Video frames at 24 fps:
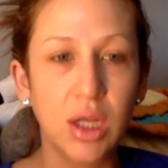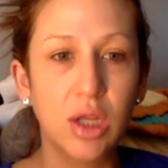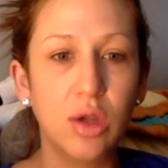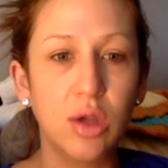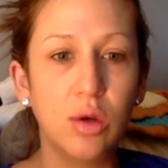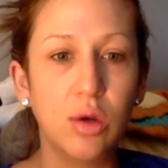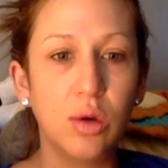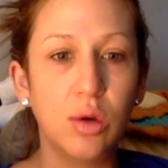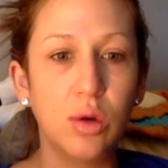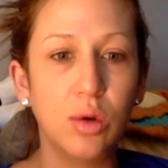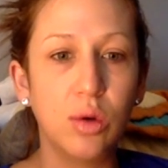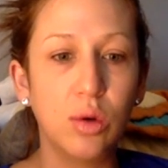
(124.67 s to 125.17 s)

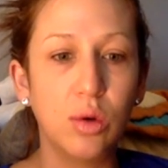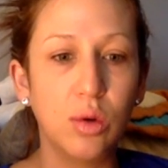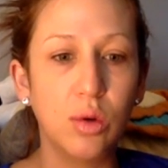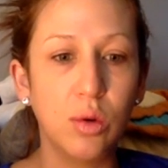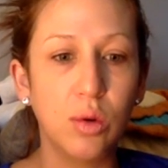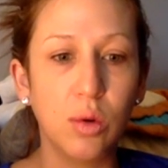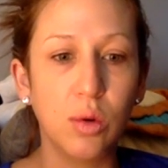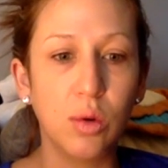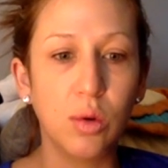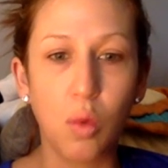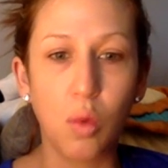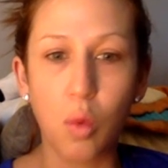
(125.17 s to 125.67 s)

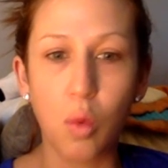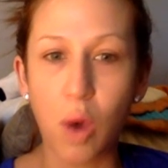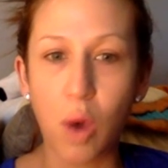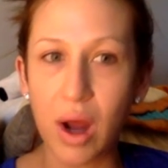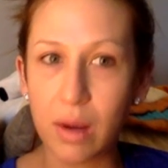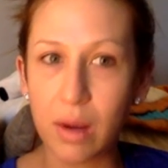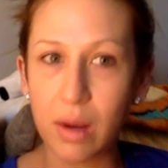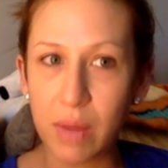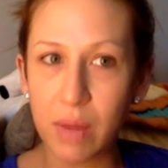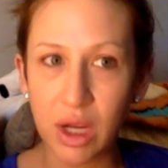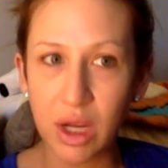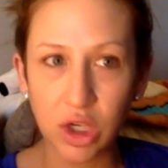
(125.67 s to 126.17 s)
You want
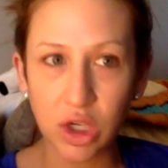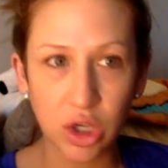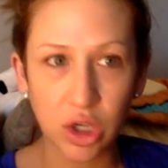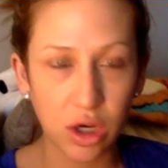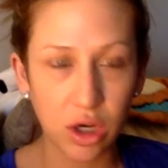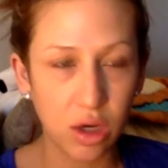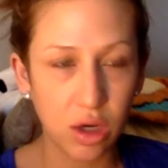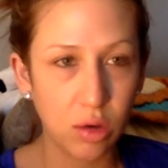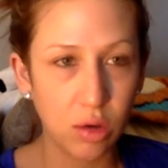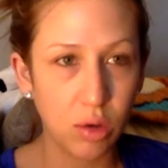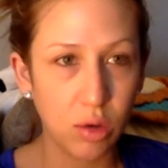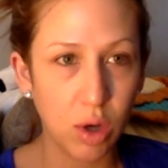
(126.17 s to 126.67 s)
to make sure
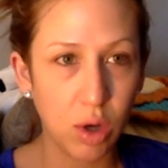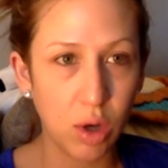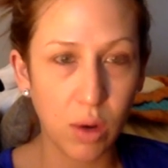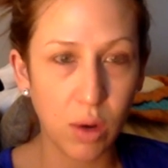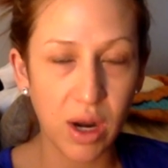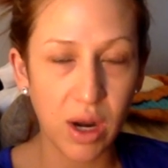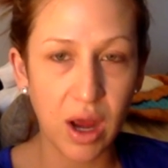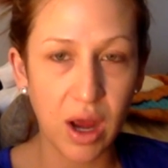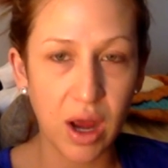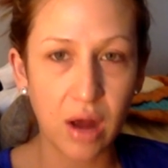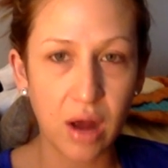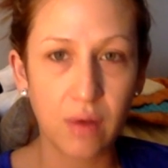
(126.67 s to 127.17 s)
you don't
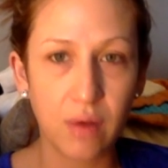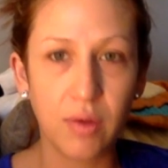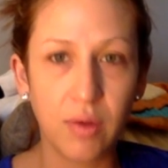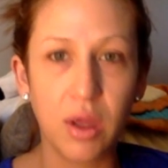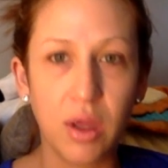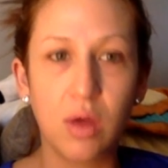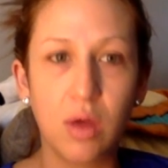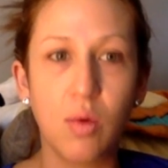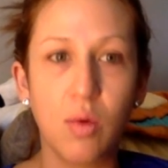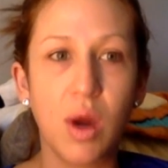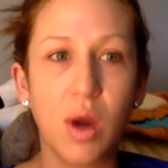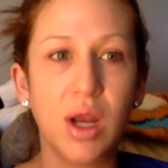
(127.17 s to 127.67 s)
run out of it.
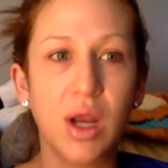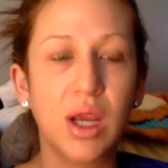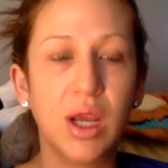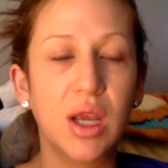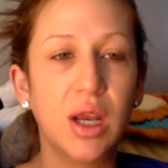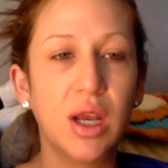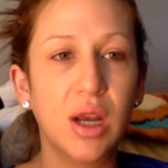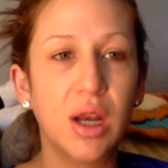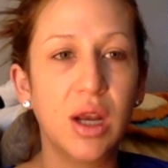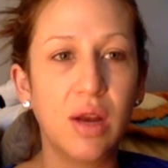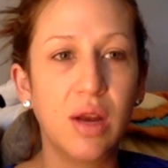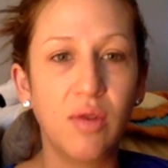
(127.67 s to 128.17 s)
You want to
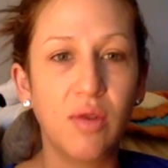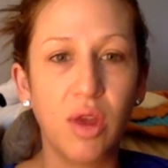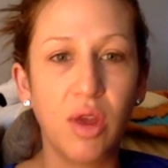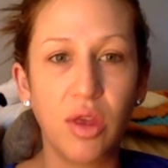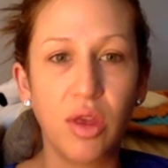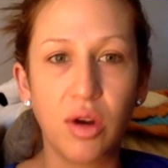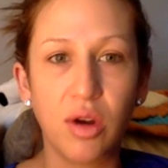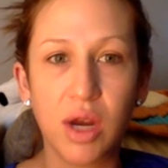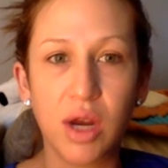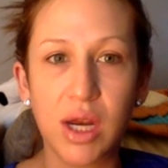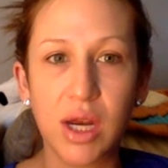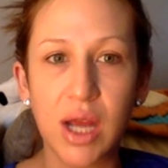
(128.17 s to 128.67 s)
get it every
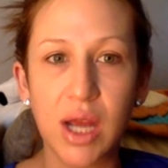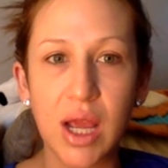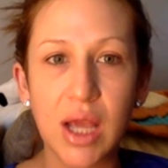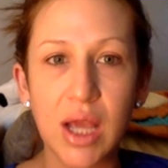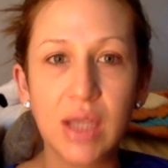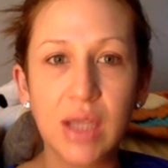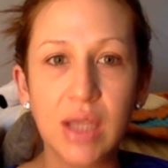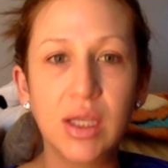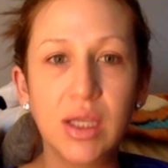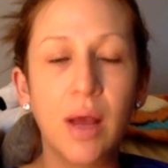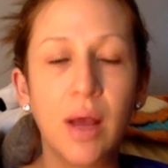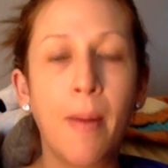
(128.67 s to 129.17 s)
30
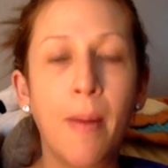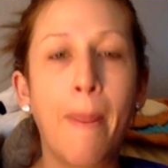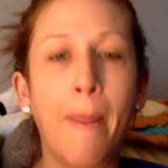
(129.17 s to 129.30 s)
days.